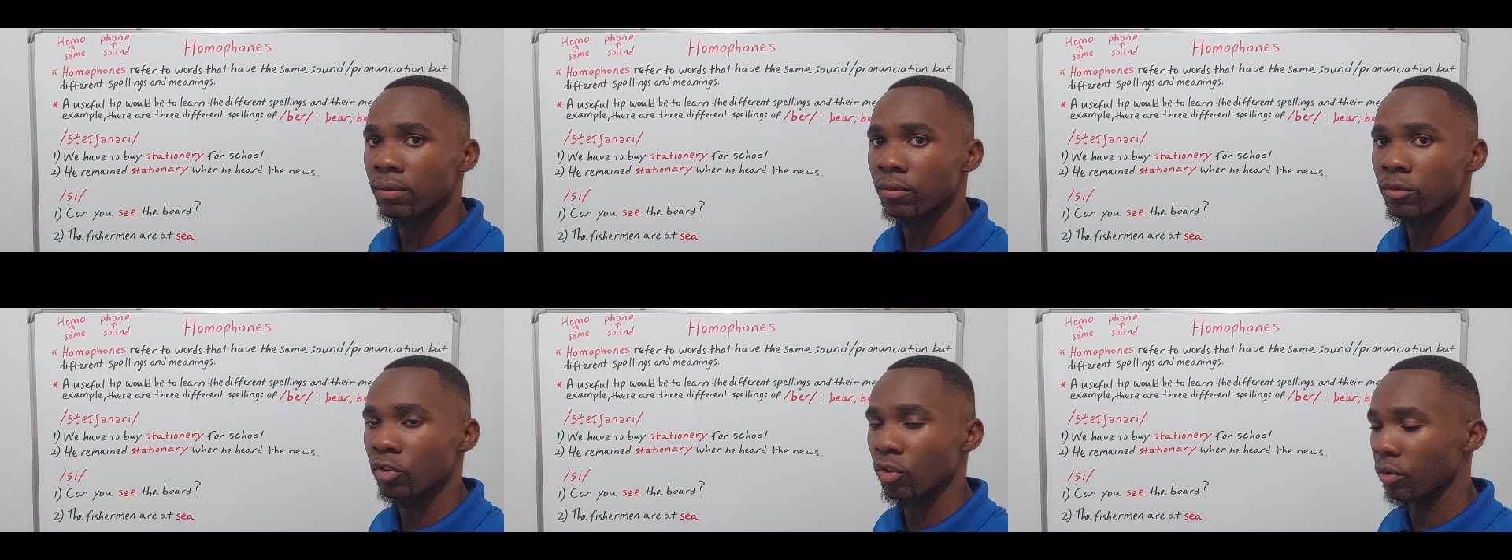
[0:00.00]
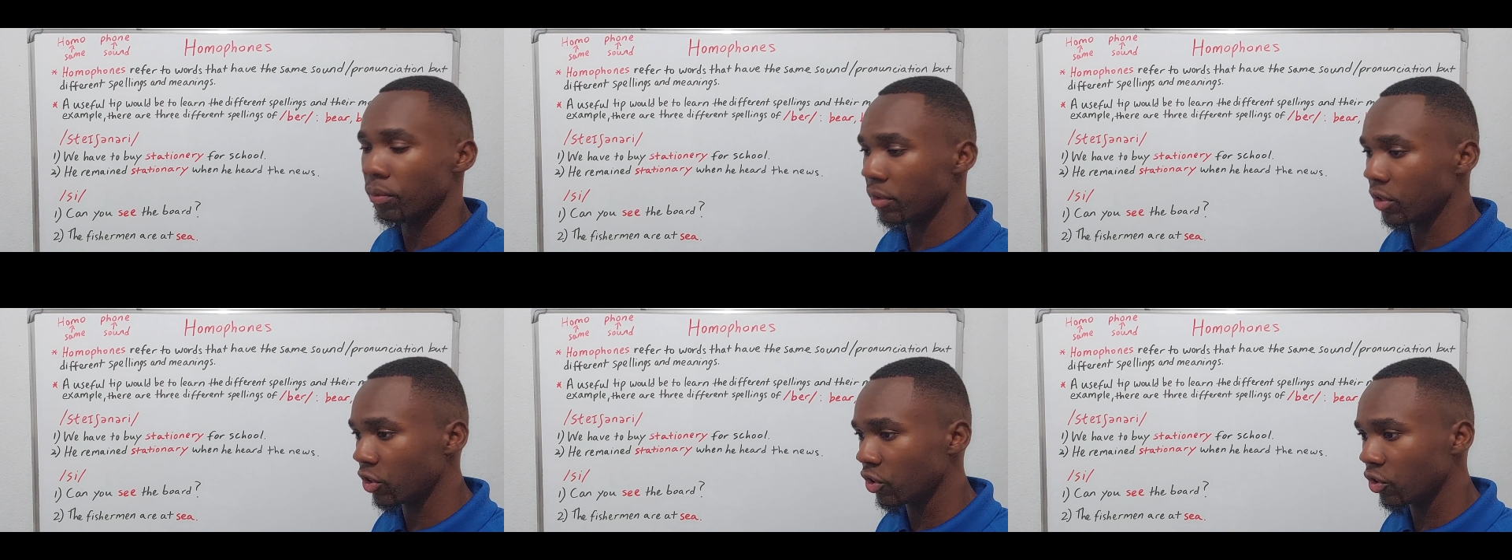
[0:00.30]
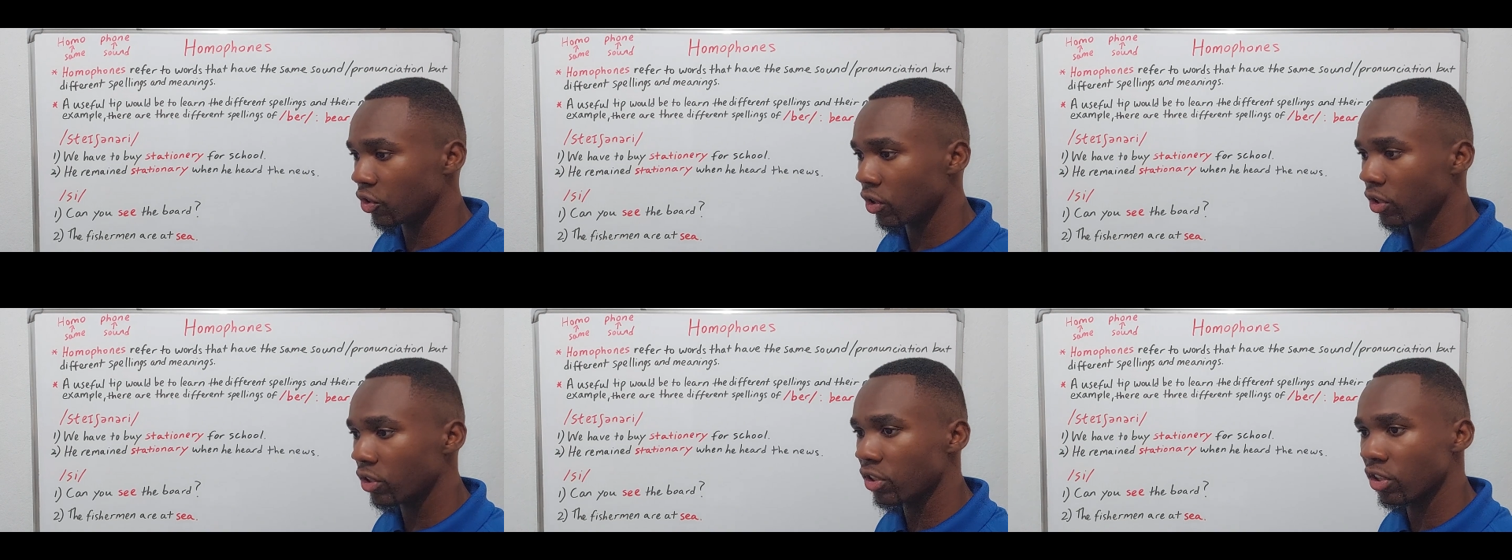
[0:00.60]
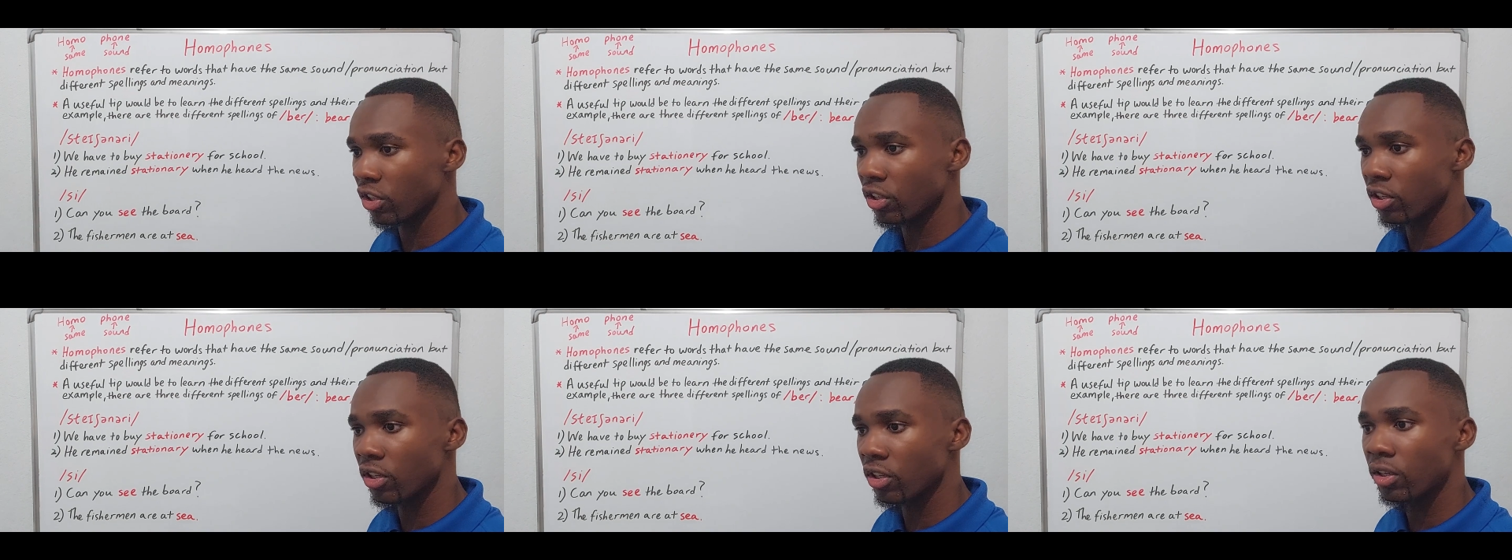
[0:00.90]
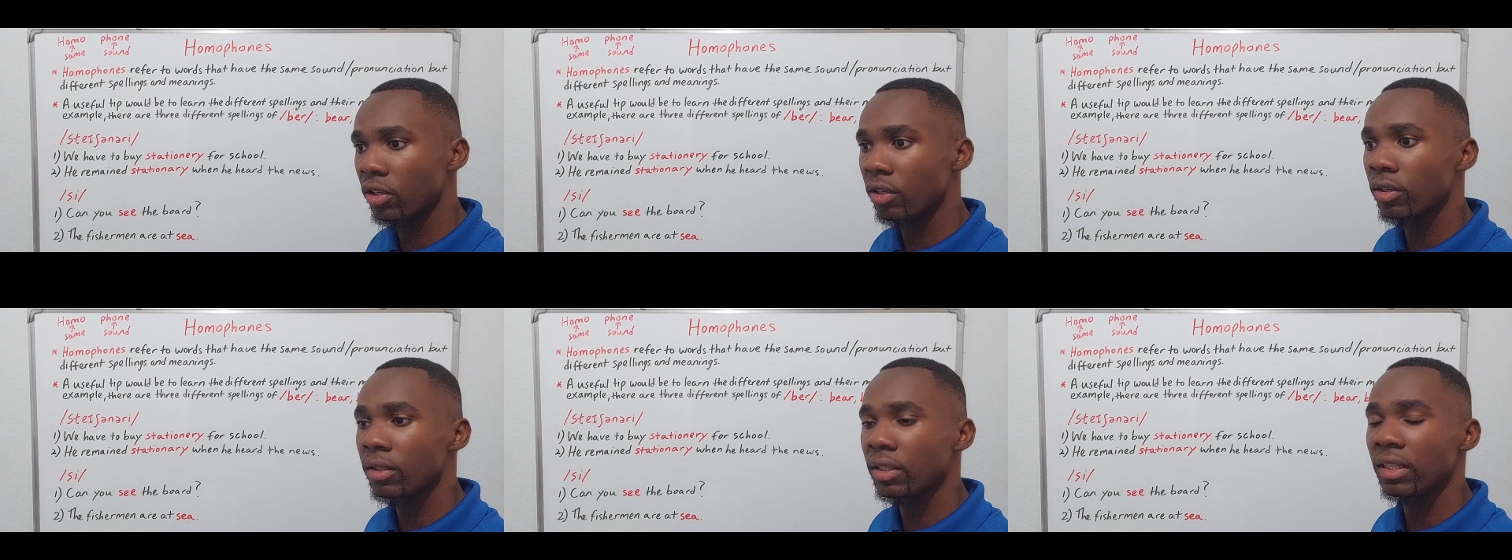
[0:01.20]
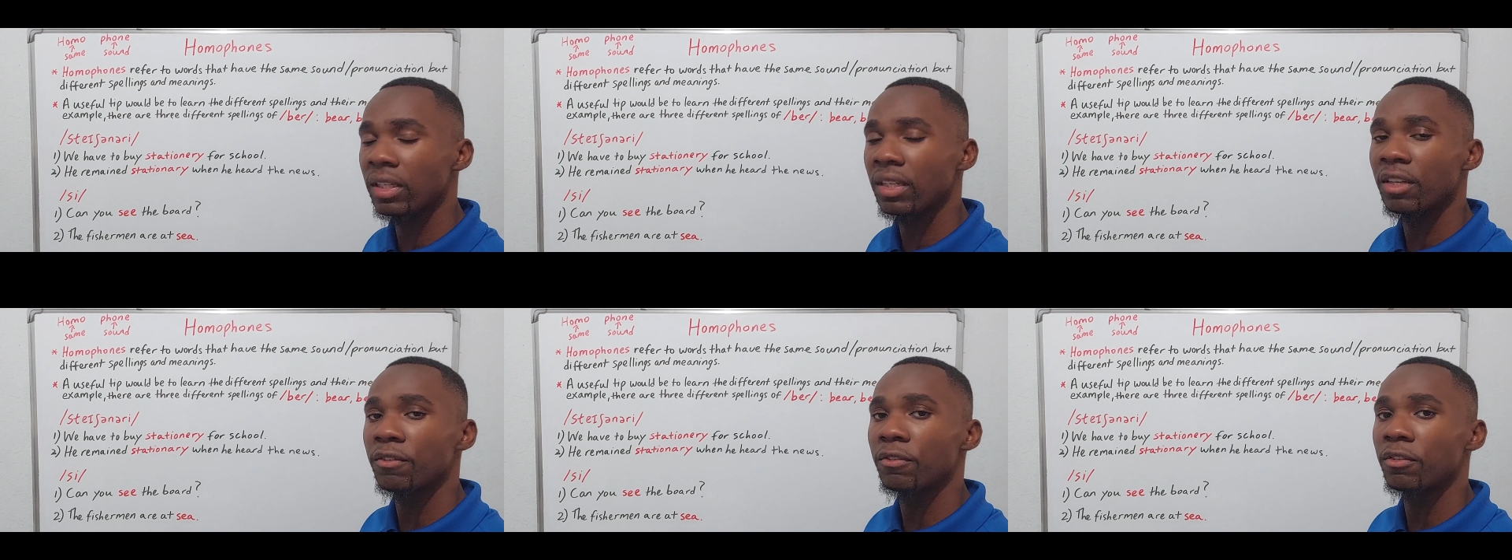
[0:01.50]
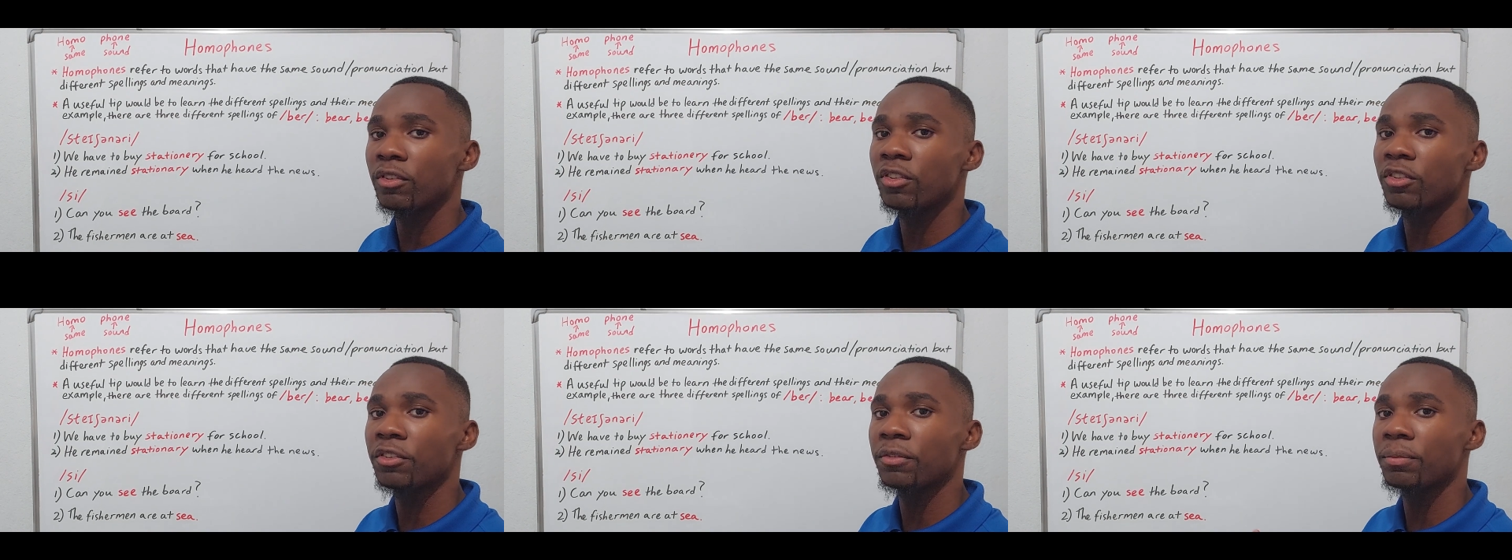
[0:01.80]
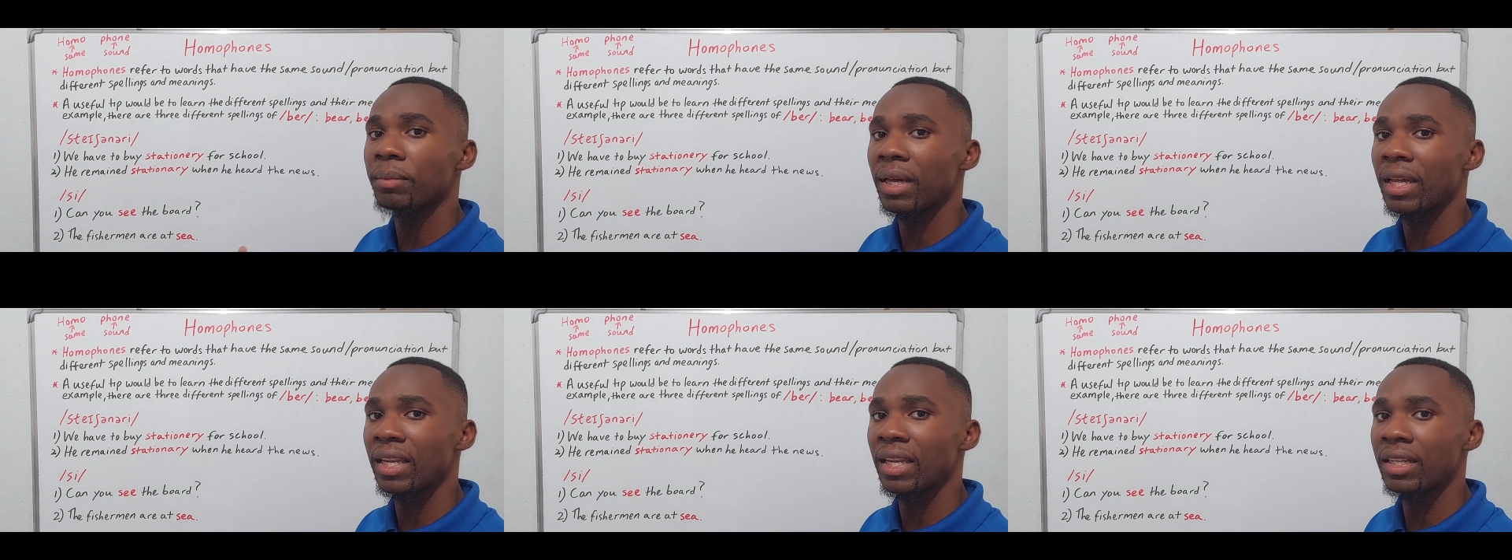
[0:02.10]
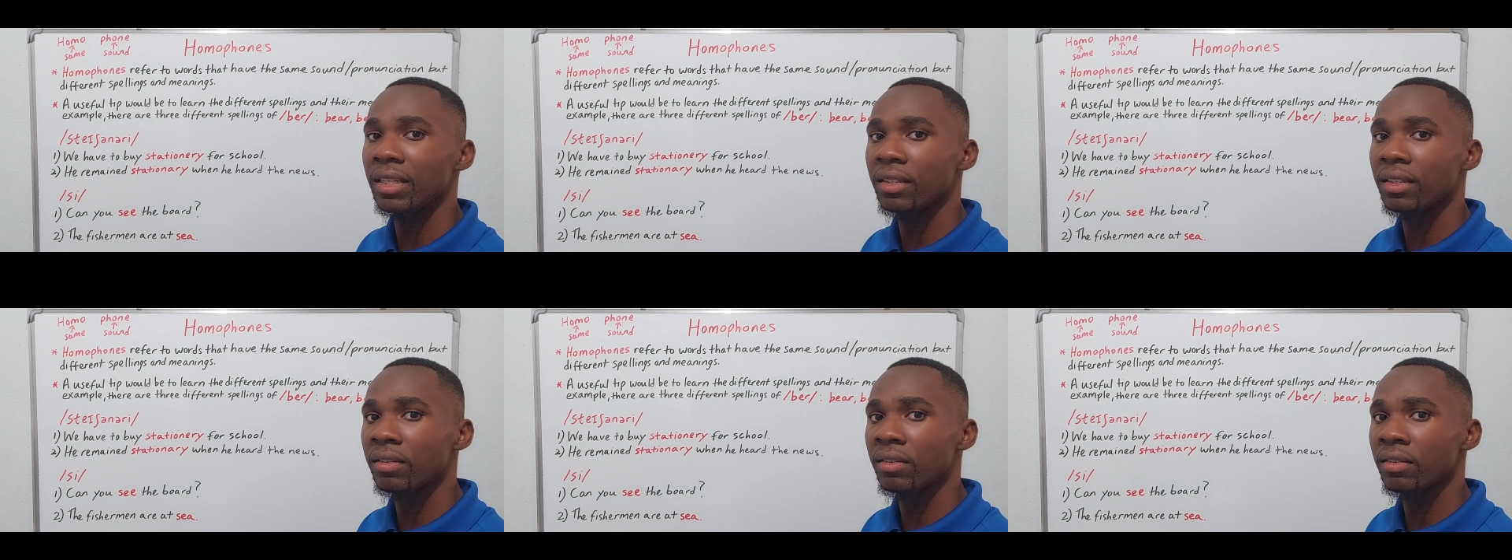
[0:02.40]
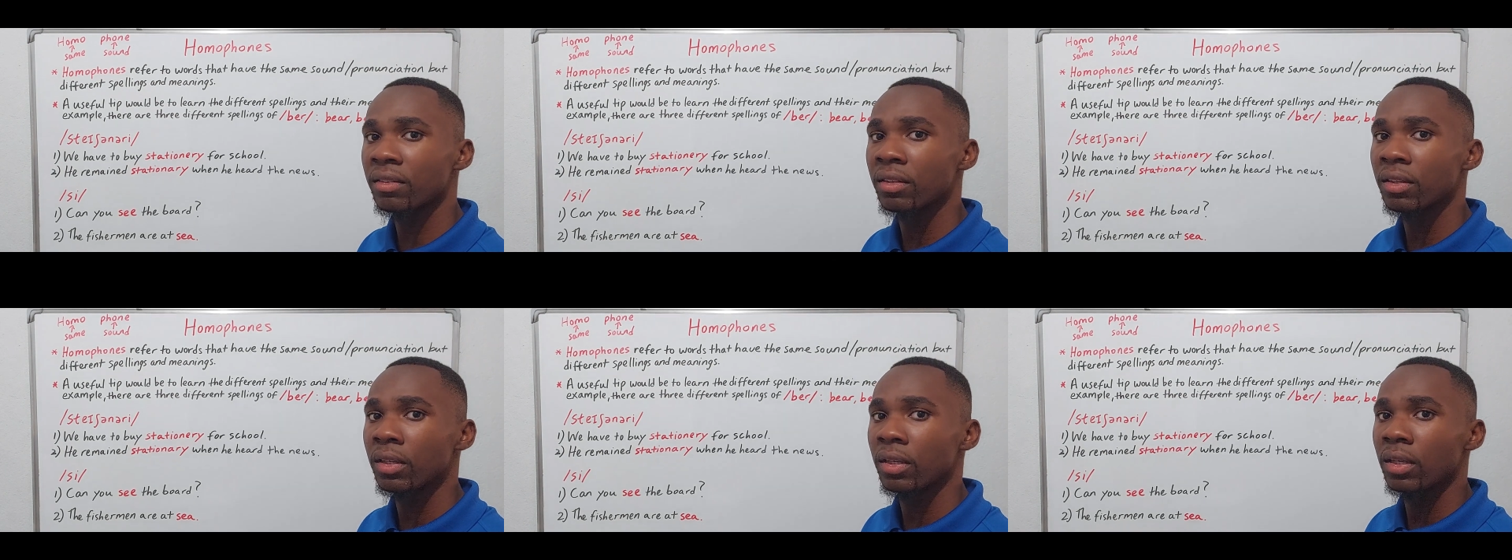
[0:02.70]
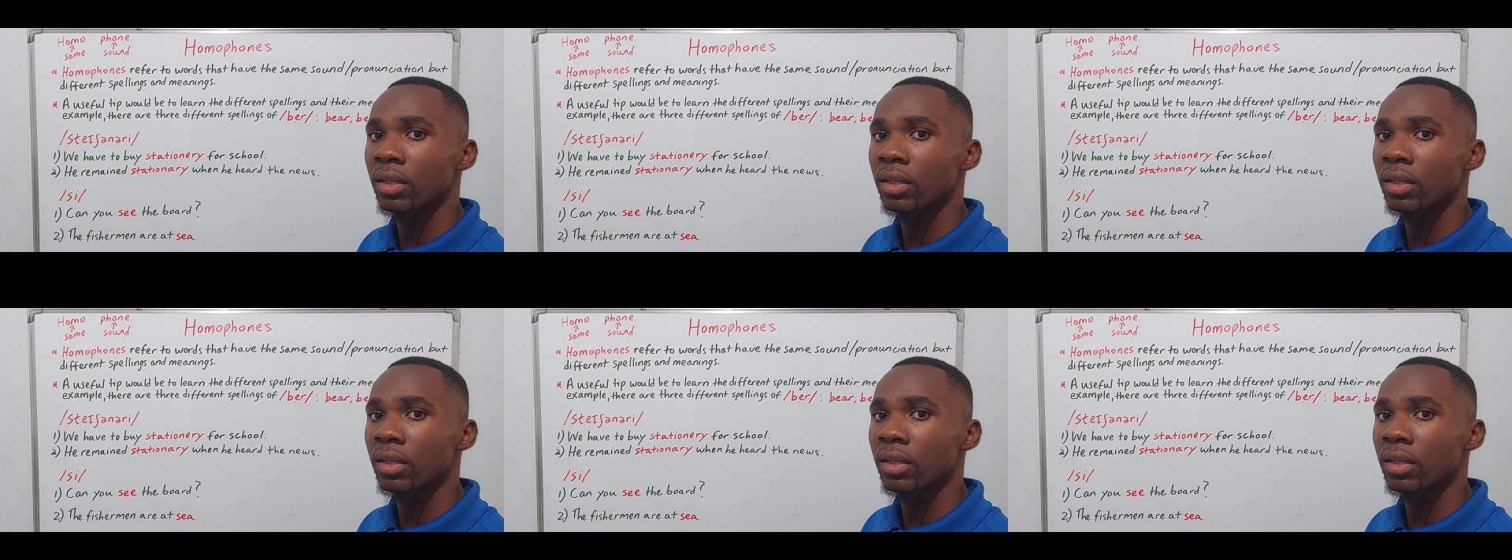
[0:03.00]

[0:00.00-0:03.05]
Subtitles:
So be sure to learn the different spellings